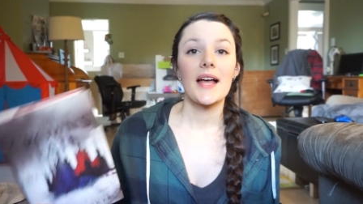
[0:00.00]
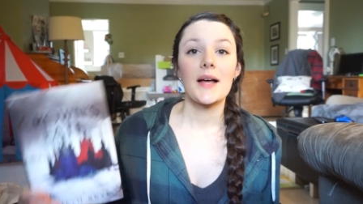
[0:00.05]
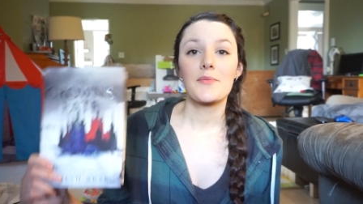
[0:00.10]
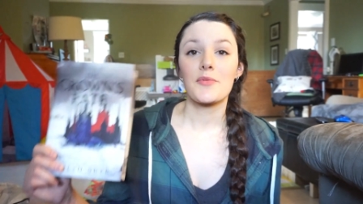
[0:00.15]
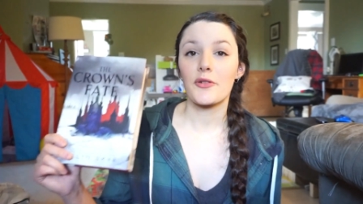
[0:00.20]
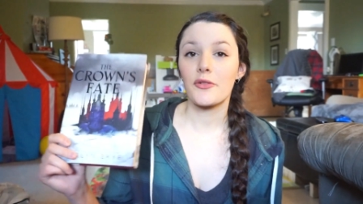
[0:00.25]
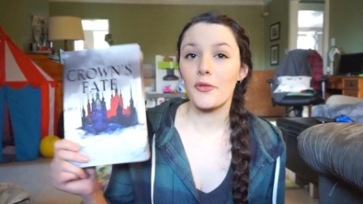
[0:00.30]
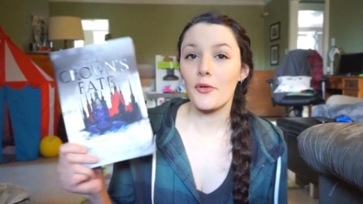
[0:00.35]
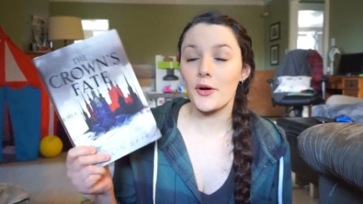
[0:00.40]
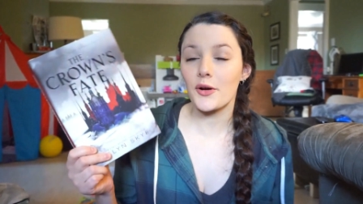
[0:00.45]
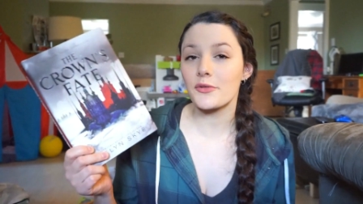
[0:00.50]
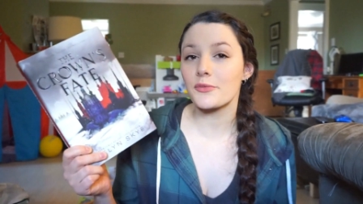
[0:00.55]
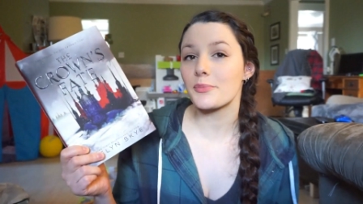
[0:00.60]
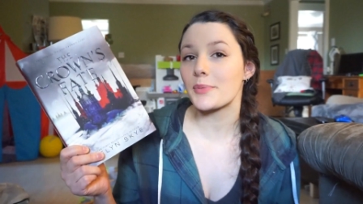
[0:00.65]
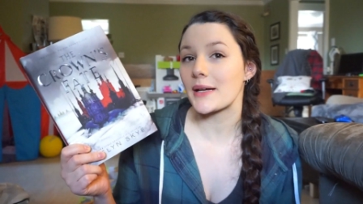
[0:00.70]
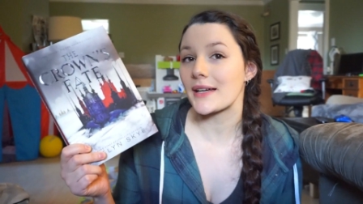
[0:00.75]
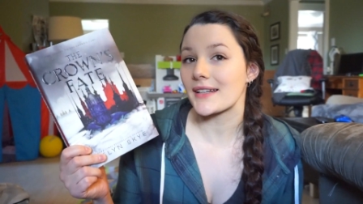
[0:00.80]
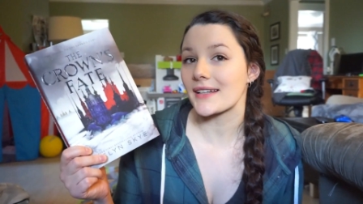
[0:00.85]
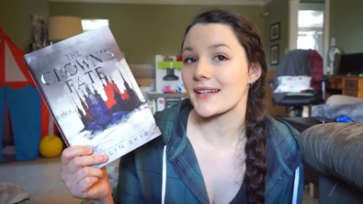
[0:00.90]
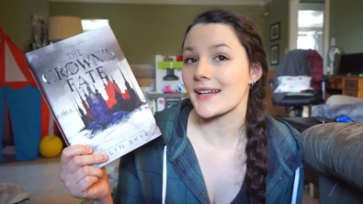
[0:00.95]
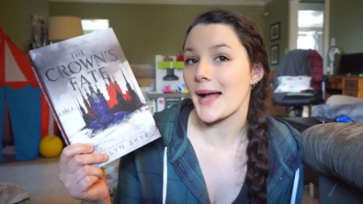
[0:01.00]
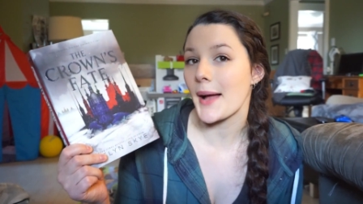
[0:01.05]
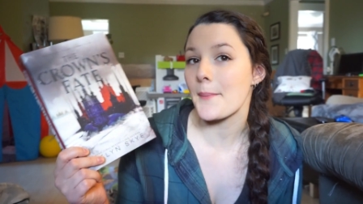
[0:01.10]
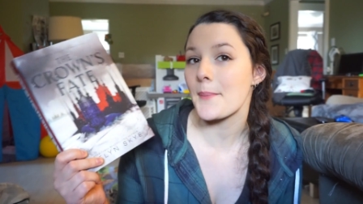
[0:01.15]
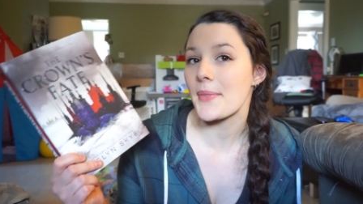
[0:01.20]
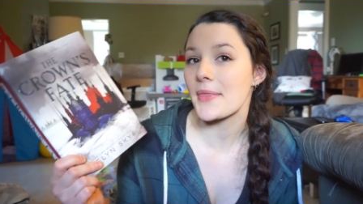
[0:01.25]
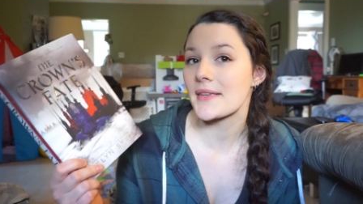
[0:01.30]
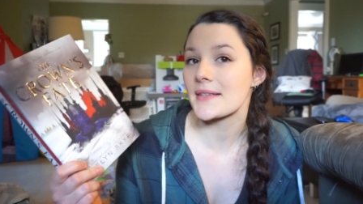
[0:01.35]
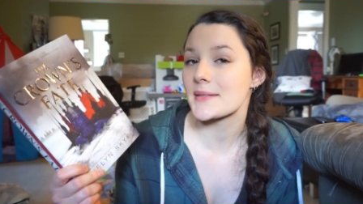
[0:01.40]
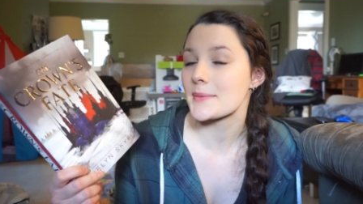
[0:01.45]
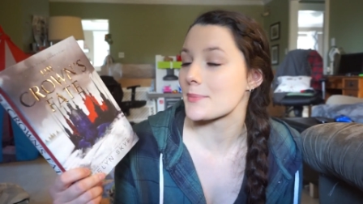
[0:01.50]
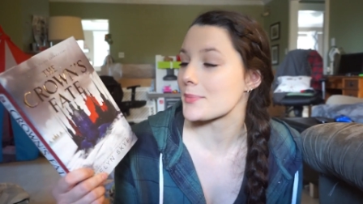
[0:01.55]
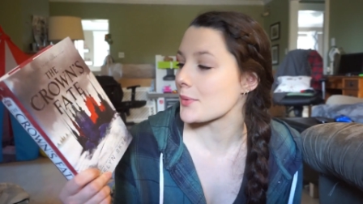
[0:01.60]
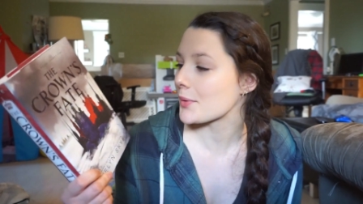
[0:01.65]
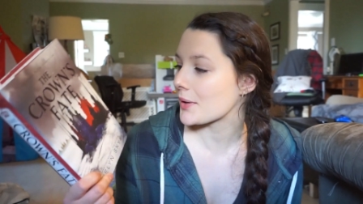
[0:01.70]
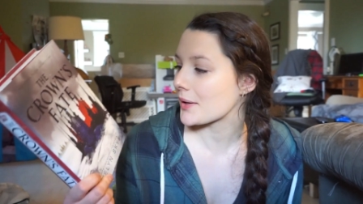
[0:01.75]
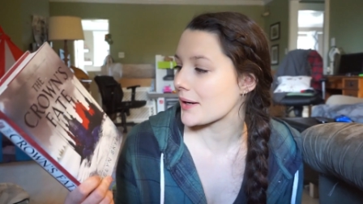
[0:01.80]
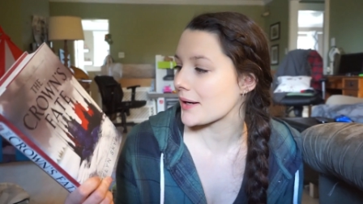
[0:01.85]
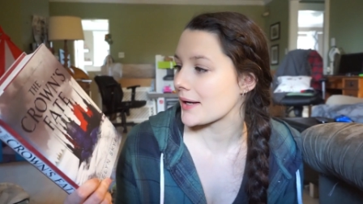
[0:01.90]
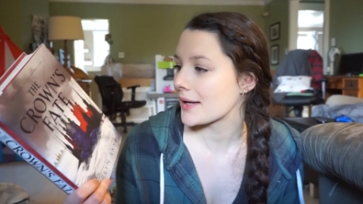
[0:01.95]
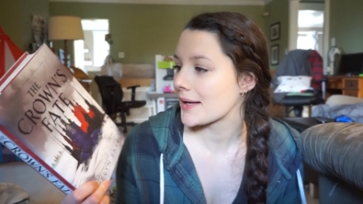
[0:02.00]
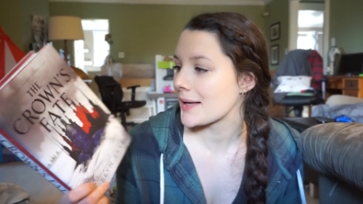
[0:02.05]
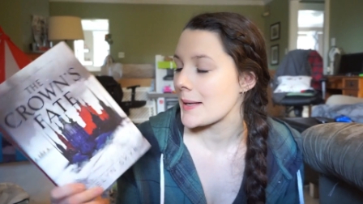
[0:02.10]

before picking up this book,